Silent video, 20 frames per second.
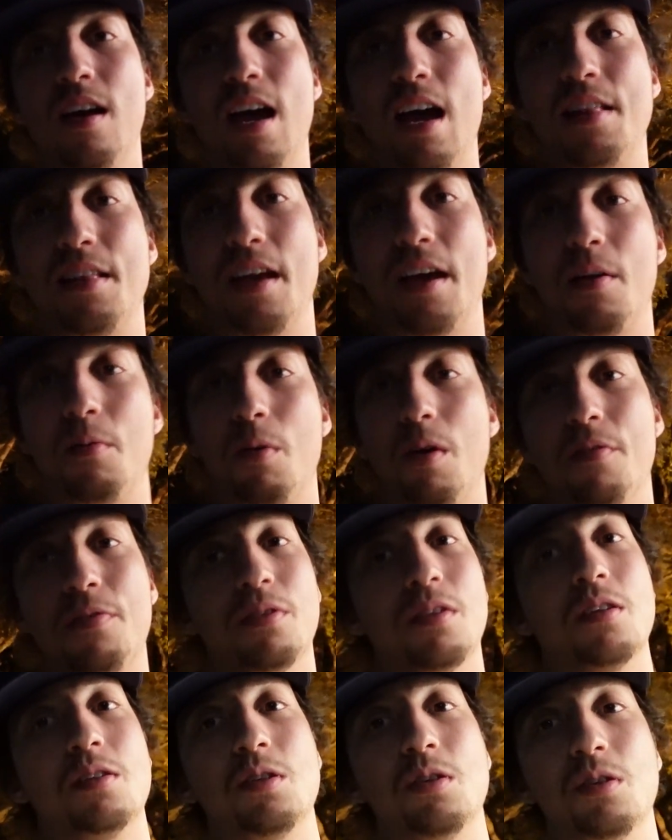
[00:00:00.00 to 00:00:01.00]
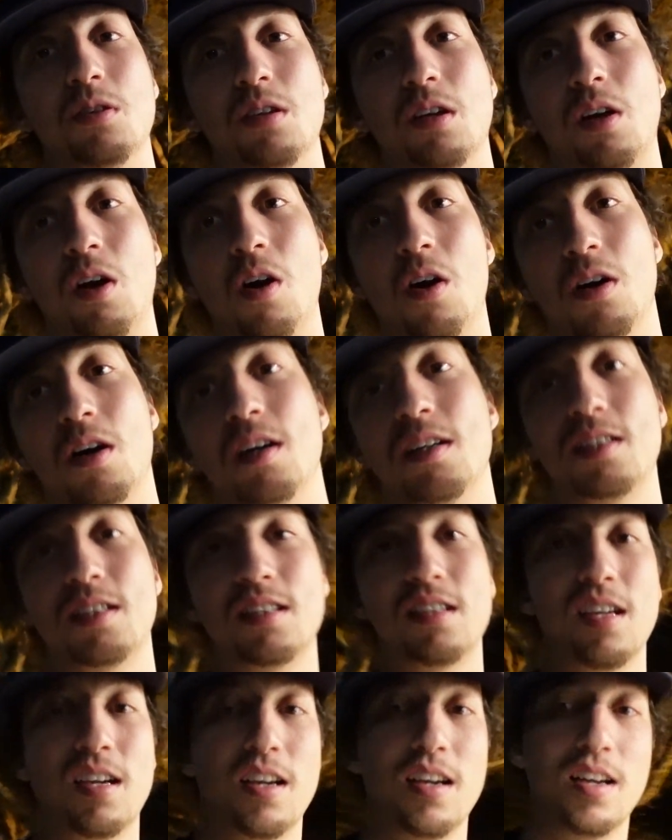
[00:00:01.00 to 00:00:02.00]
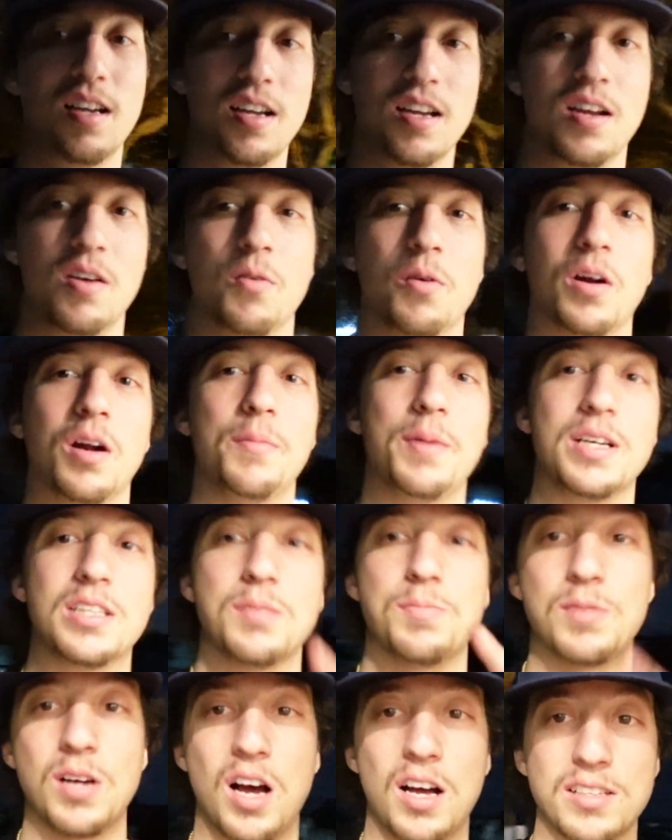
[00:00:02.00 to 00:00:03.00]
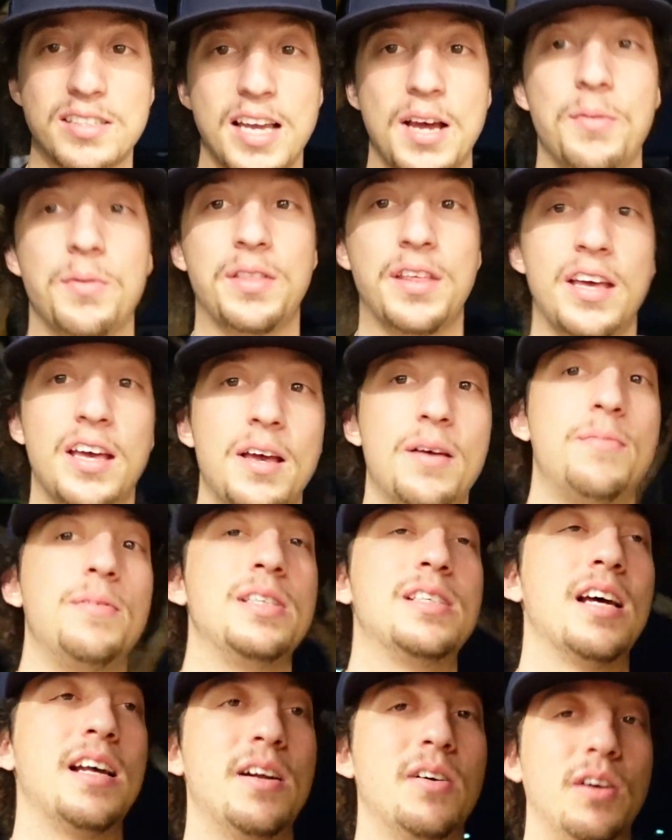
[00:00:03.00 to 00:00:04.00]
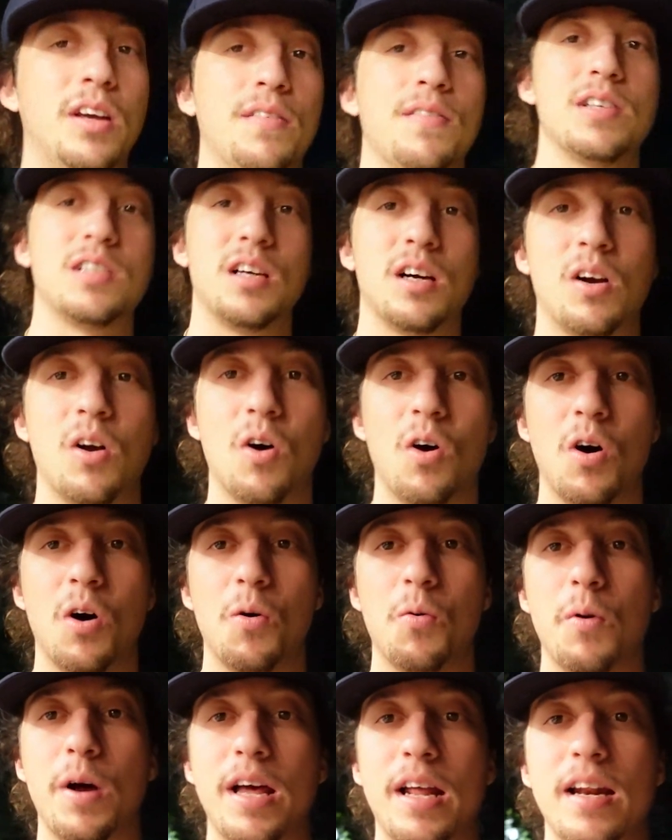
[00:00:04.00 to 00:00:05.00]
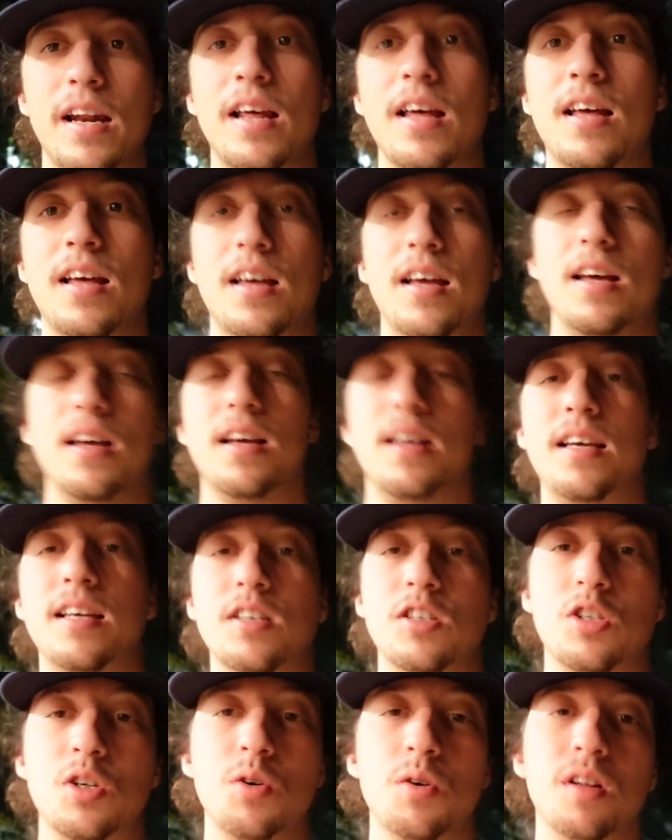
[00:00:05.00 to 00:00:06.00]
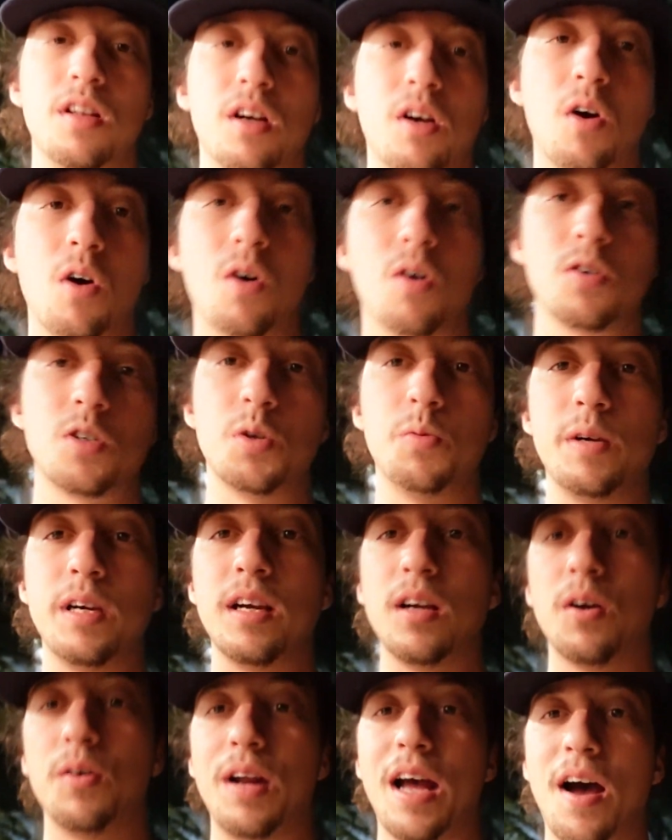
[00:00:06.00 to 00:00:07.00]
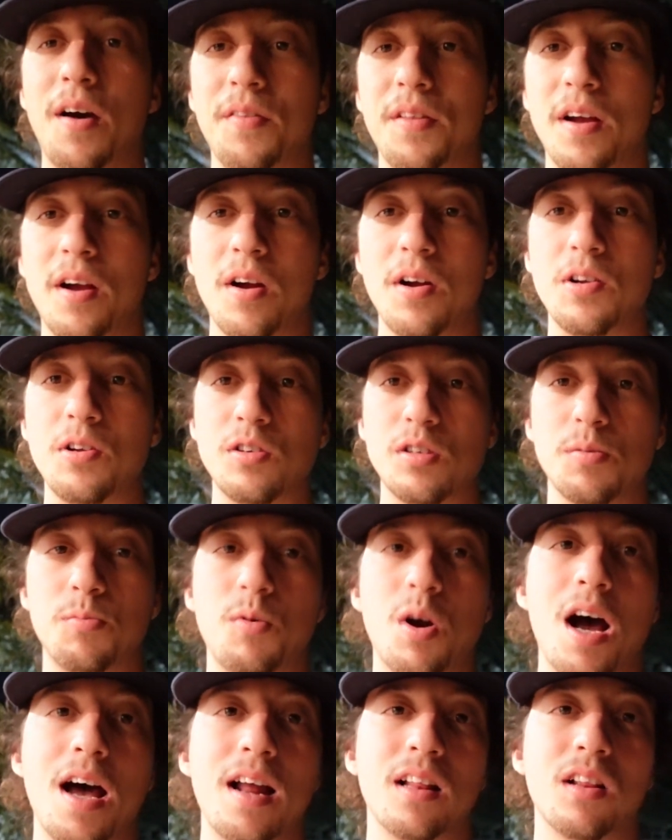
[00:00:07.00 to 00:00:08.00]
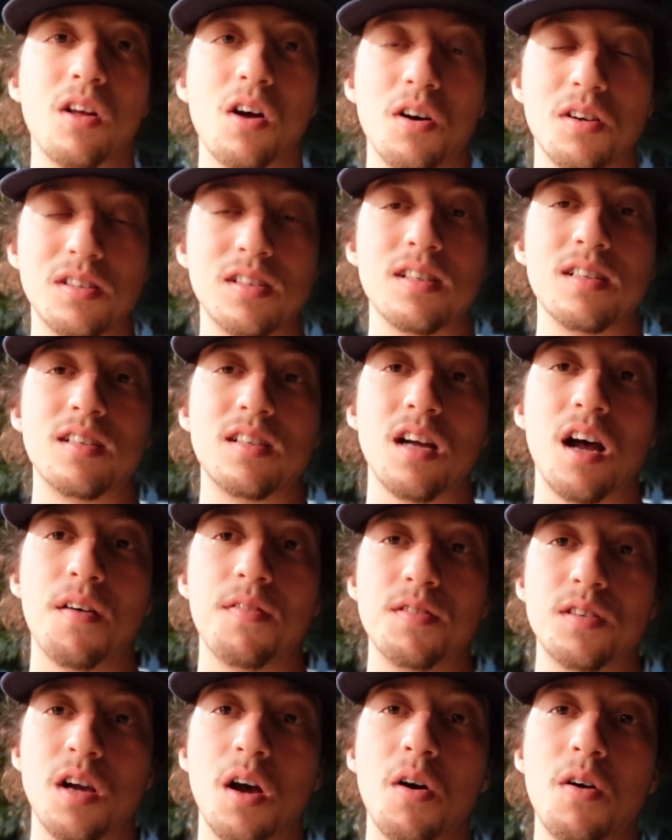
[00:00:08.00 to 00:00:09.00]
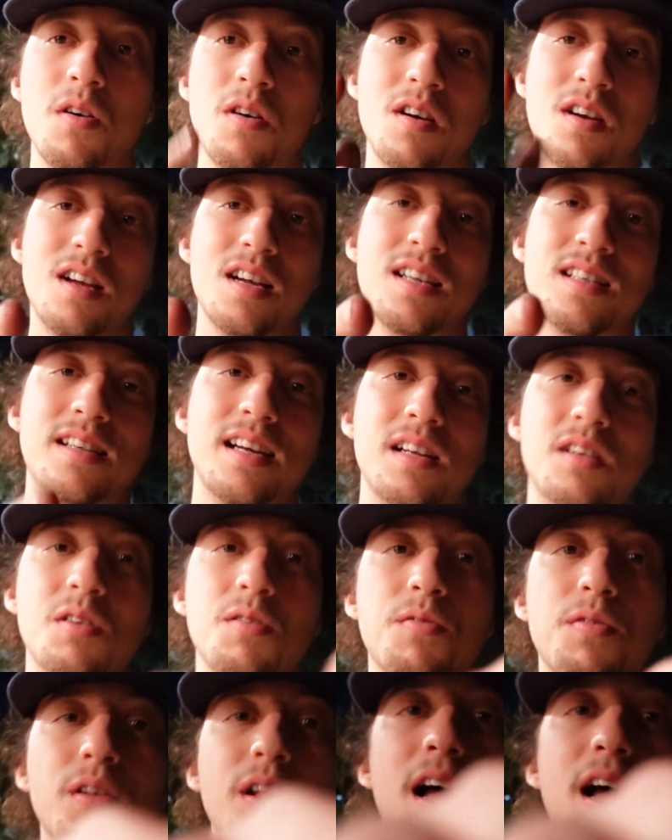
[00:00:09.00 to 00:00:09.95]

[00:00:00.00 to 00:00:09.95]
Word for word: and then wait for the tuner to call us. We're gonna make some content with him. He said he'll give us a call when he's tuning the car so we can go down there and do some ride-alongs and stuff. So stay tuned for